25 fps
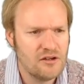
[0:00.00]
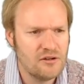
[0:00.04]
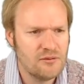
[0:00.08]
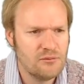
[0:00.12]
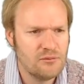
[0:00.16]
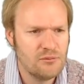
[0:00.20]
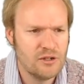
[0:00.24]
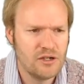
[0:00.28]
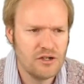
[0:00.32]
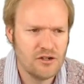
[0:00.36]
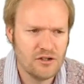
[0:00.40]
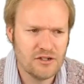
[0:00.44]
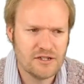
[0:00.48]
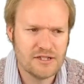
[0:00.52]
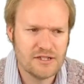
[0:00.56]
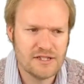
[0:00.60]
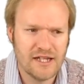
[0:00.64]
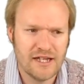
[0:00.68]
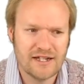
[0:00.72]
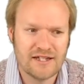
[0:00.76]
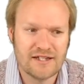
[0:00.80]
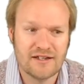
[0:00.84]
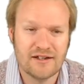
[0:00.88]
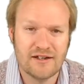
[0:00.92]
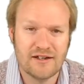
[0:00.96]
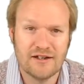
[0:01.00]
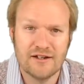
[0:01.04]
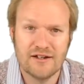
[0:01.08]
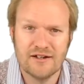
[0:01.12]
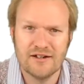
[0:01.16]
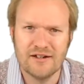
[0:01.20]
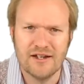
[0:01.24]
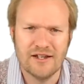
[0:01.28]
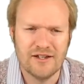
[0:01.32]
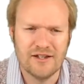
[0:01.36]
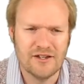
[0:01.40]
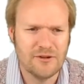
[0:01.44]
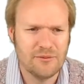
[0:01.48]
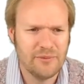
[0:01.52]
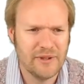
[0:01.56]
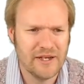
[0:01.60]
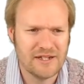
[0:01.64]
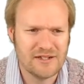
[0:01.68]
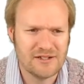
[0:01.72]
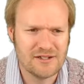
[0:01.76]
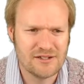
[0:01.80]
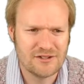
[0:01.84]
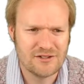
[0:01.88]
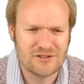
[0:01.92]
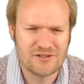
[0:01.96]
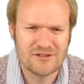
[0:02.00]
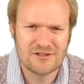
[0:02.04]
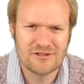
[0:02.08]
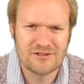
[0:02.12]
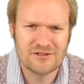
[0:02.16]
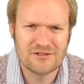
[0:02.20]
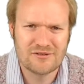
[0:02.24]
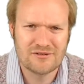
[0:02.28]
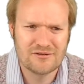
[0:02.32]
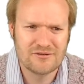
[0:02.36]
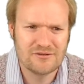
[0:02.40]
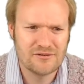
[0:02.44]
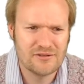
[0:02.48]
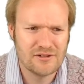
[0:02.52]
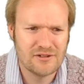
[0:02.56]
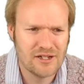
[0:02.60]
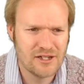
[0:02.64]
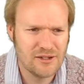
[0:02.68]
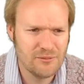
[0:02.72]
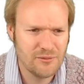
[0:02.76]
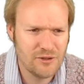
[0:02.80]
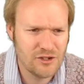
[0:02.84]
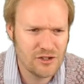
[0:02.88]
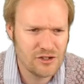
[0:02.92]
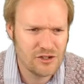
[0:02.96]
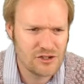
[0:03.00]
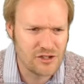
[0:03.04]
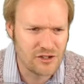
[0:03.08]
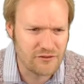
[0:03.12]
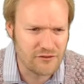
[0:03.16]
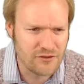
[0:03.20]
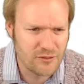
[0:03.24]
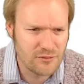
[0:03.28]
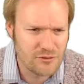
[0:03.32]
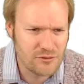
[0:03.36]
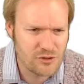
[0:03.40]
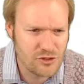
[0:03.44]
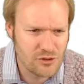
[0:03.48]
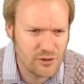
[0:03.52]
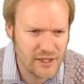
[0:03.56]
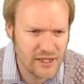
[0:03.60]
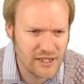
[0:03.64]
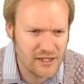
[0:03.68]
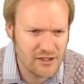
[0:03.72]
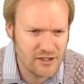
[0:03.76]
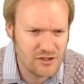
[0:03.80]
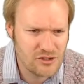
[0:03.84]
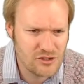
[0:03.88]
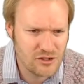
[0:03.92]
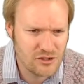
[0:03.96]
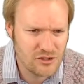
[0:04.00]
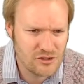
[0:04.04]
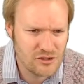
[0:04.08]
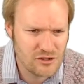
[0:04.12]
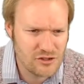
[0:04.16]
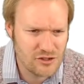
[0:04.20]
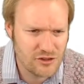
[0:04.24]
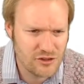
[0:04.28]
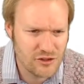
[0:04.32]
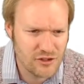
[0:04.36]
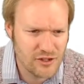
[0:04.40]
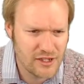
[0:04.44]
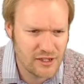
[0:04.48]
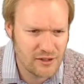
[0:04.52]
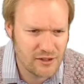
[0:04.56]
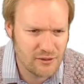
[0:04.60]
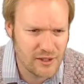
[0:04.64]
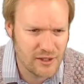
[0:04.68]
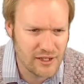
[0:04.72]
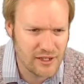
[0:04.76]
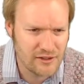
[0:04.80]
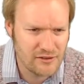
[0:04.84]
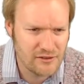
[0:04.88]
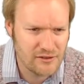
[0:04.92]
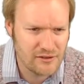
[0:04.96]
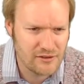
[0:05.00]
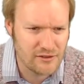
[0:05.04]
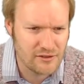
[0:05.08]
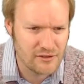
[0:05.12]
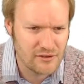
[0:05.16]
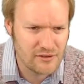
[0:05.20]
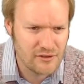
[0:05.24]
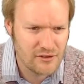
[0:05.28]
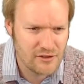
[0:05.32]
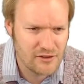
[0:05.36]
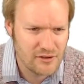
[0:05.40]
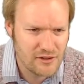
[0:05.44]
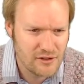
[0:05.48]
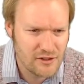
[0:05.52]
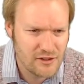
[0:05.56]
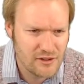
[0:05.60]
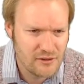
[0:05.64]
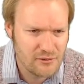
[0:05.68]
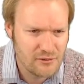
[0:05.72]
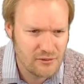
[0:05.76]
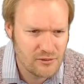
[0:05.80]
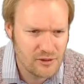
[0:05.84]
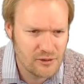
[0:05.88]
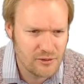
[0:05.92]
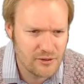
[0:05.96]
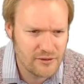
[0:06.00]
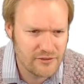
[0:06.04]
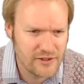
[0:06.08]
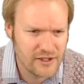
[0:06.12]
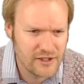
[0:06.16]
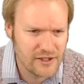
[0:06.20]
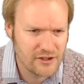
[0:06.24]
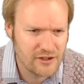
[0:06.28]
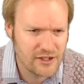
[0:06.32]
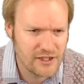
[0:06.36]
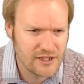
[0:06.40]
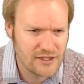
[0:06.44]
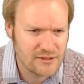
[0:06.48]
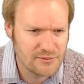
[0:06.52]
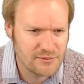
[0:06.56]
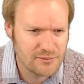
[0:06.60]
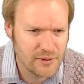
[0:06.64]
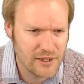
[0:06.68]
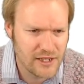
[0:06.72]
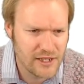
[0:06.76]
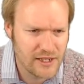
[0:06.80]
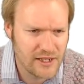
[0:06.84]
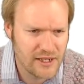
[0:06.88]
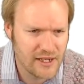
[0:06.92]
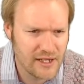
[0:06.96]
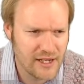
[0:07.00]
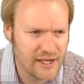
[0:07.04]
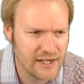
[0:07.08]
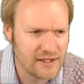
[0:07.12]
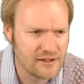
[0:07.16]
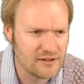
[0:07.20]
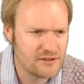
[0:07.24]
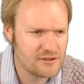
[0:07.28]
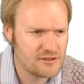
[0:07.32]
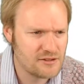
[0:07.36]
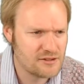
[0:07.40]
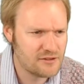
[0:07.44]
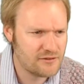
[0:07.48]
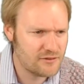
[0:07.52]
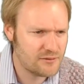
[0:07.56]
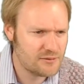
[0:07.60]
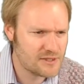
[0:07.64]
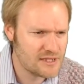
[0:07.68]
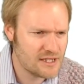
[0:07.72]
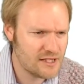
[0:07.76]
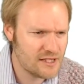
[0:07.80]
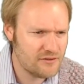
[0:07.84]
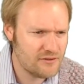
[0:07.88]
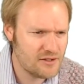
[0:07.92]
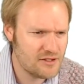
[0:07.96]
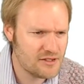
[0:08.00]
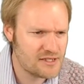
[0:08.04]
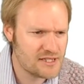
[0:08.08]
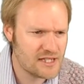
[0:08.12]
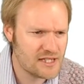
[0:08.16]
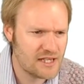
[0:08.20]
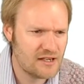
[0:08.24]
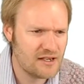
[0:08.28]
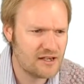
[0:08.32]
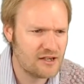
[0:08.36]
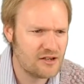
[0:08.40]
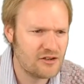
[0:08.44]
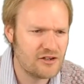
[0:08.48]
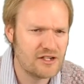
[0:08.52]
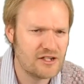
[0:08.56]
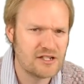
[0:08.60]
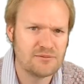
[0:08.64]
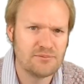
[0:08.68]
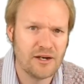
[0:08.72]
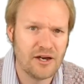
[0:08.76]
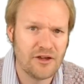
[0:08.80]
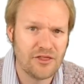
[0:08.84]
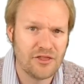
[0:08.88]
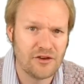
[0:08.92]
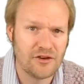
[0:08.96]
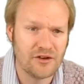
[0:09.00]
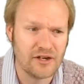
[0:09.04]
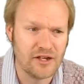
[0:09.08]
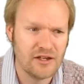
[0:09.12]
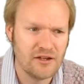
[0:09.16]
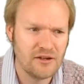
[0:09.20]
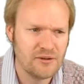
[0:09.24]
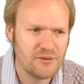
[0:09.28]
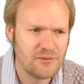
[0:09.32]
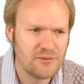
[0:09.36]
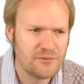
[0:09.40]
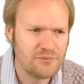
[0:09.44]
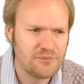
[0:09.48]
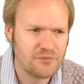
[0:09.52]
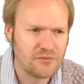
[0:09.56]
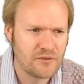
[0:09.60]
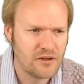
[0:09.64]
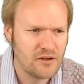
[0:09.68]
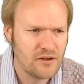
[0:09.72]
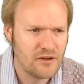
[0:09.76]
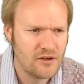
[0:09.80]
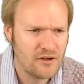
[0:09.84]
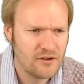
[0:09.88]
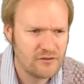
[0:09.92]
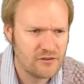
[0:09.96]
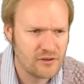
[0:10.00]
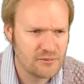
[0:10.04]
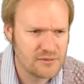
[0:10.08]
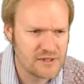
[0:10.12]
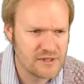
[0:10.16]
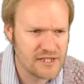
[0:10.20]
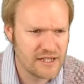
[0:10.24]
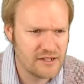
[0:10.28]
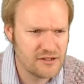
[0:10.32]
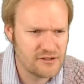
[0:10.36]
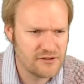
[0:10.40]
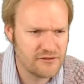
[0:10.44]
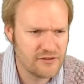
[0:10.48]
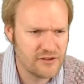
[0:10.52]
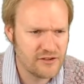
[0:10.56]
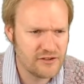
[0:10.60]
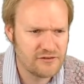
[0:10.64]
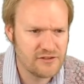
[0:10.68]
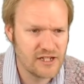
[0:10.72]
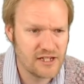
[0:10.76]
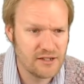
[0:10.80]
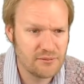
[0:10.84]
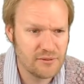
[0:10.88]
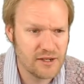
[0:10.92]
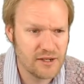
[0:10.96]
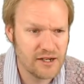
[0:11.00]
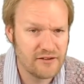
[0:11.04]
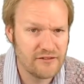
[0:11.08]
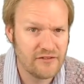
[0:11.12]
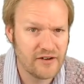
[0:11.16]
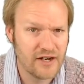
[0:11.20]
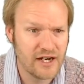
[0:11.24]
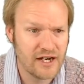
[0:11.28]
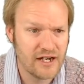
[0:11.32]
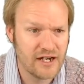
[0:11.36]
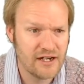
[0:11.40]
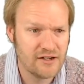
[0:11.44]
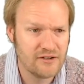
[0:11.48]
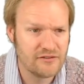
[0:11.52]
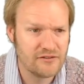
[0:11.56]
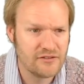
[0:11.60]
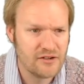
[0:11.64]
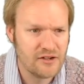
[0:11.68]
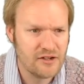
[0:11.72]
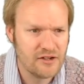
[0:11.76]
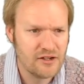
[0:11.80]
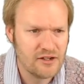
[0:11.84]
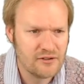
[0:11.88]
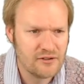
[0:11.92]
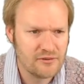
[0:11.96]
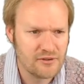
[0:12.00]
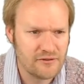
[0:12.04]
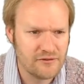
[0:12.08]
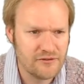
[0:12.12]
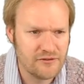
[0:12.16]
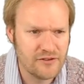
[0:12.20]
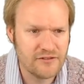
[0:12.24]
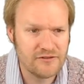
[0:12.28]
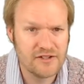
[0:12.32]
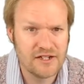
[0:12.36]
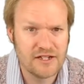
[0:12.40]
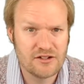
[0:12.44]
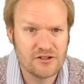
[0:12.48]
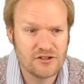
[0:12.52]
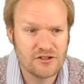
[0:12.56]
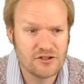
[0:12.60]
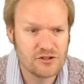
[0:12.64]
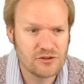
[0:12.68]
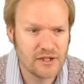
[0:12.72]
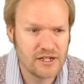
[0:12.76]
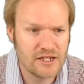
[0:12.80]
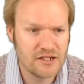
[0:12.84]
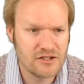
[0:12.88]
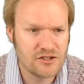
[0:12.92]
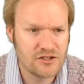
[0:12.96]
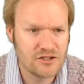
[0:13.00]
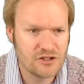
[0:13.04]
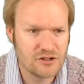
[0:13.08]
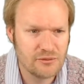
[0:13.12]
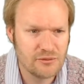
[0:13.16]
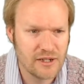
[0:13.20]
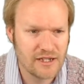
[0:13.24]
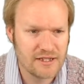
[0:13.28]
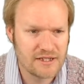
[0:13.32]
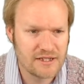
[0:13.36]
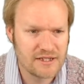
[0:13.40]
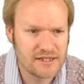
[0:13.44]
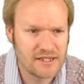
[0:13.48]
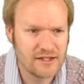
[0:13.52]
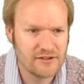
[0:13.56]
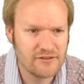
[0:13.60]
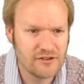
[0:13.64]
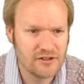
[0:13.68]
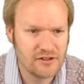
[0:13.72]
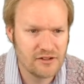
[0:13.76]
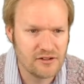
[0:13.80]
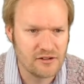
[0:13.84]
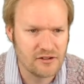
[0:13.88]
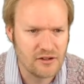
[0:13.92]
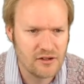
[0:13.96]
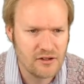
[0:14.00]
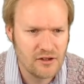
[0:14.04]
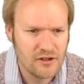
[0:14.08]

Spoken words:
but it looks like another pattern's emerging. From 22 to 31, we've increased by 9. So from 7 to 10, increased by 3. From 10 to 15 by 5. From 15 to 22 by 7.